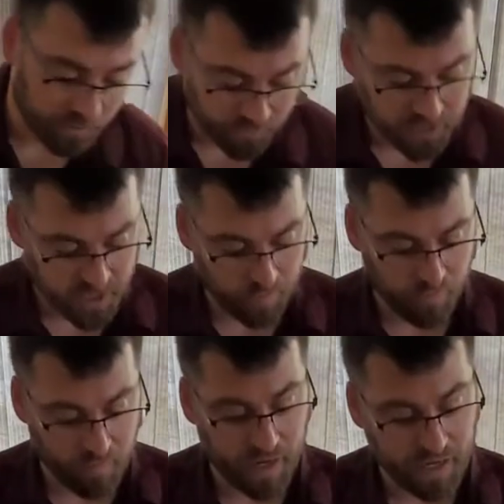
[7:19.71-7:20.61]
And if the tip
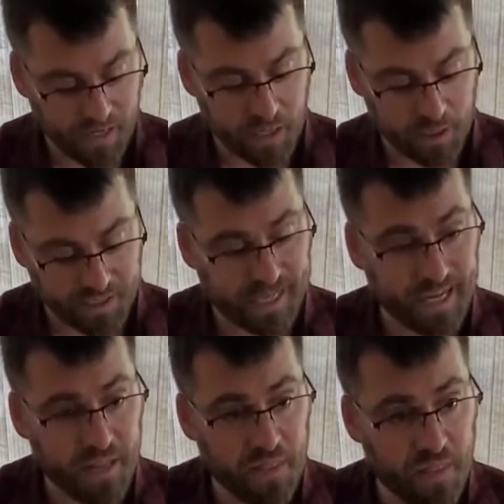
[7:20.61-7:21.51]
of my needle is
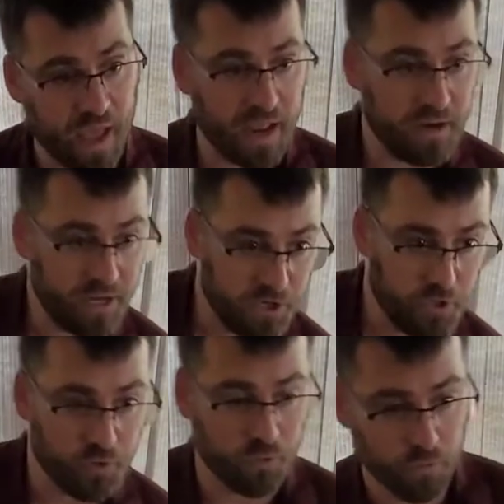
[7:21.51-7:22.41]
in that
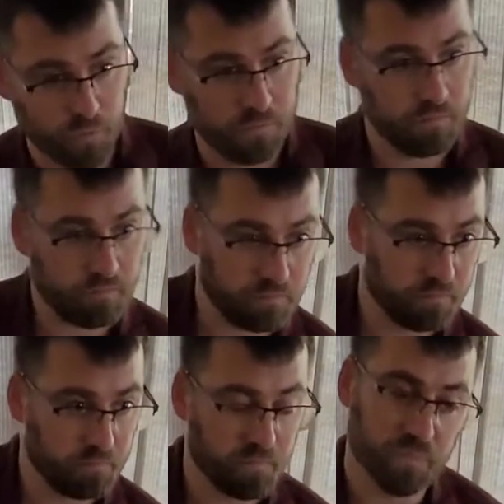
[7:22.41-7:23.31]
tissue,
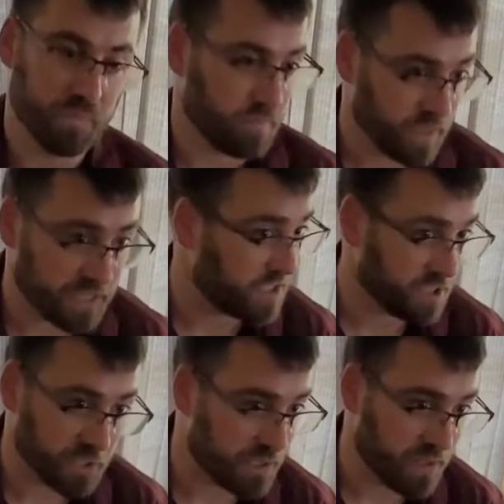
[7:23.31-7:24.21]
it's
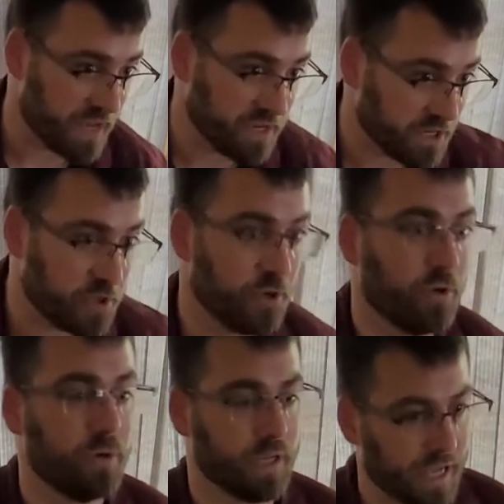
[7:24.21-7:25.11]
still in that tissue.
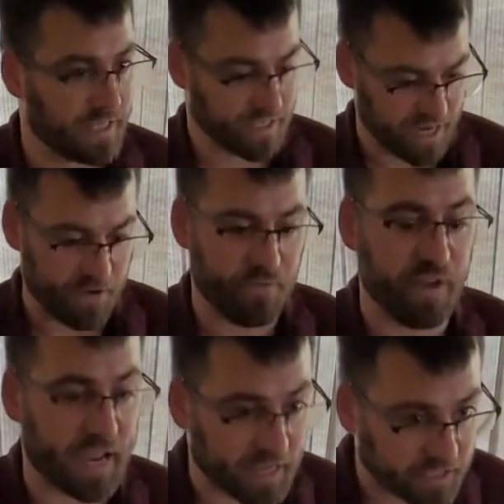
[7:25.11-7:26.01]
It hasn't
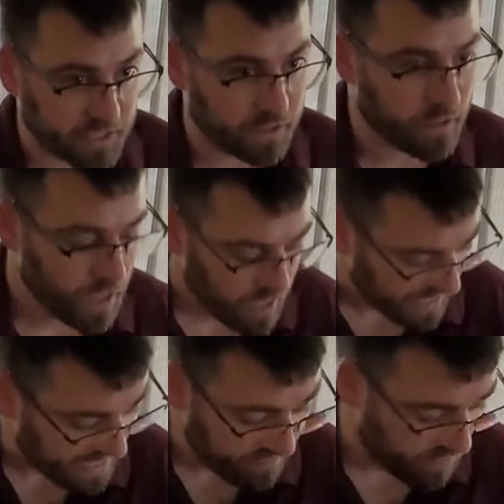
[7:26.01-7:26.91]
advanced.
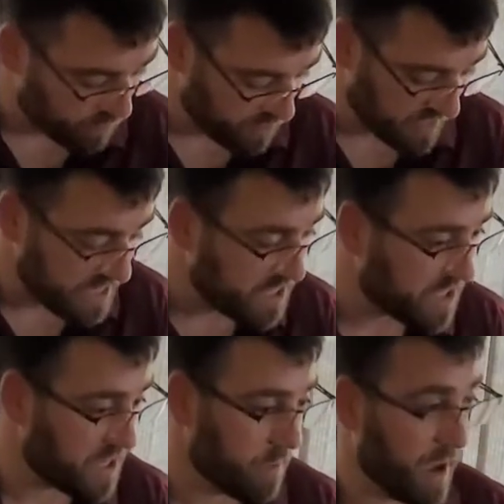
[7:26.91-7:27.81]
Even with
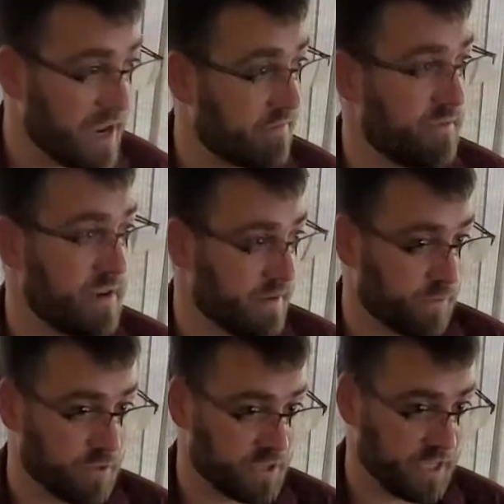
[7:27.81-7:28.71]
e-stem, I have
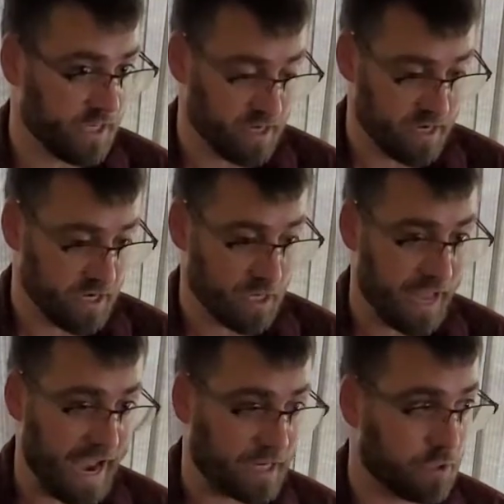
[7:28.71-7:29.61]
never seen a
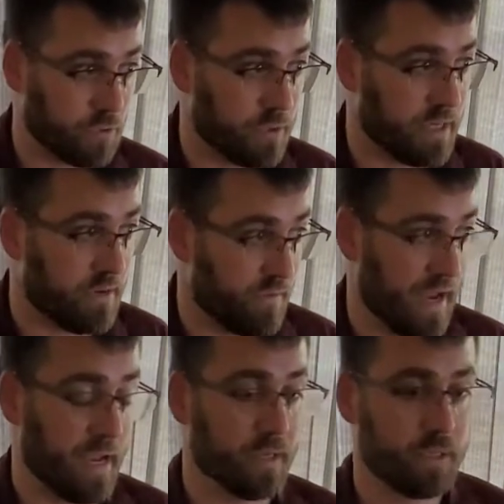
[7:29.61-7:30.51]
needle actually
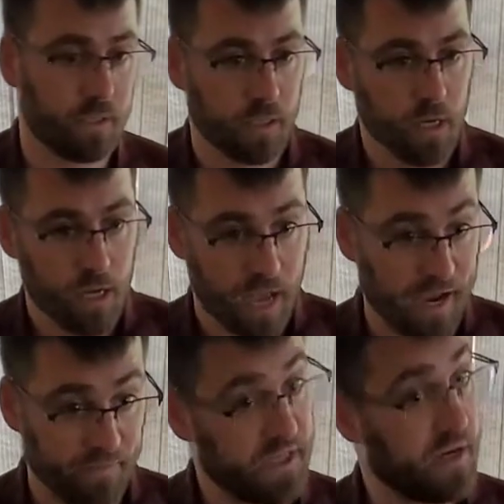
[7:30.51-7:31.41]
advance.
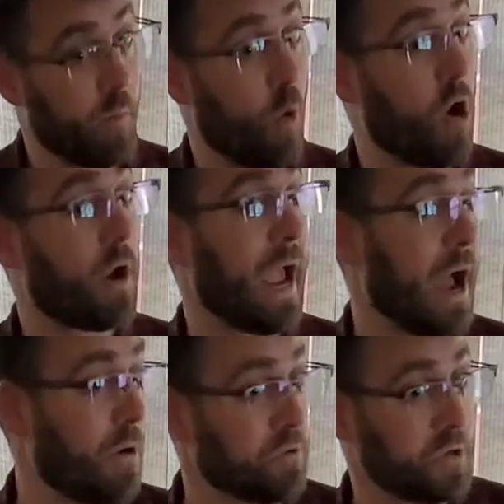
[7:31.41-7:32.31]
I have seen them walk
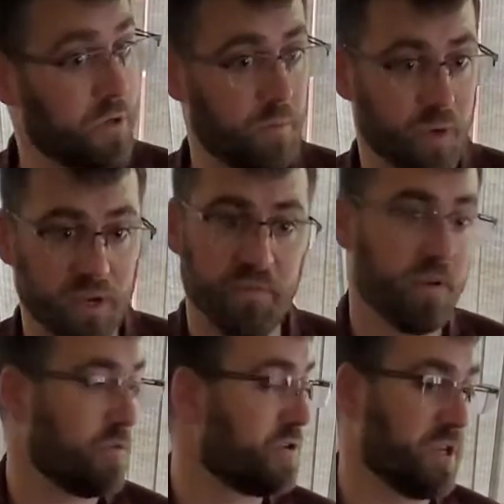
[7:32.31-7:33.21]
out, but I've
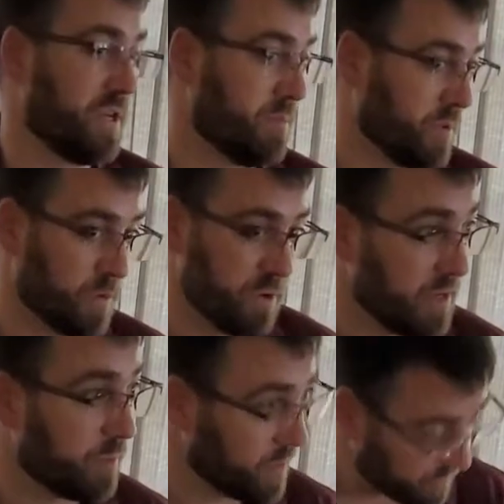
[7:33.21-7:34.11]
never seen them go
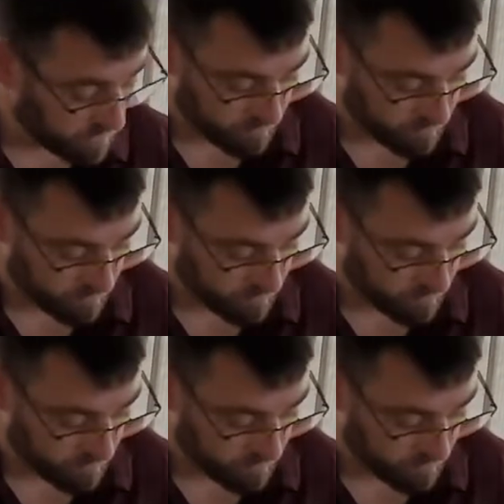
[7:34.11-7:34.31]
deeper.